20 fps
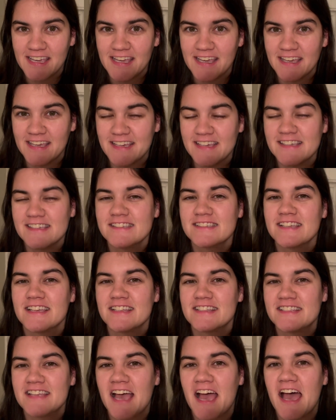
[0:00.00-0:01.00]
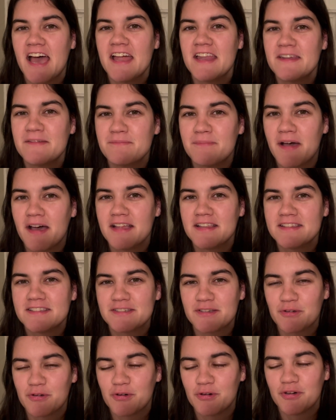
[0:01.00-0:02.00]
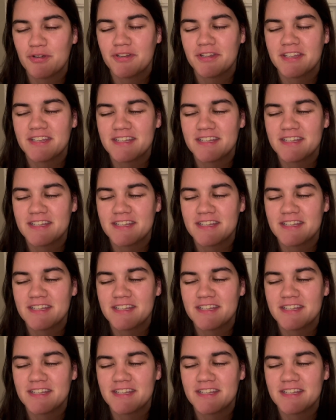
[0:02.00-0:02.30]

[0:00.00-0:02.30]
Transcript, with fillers: is 10 months old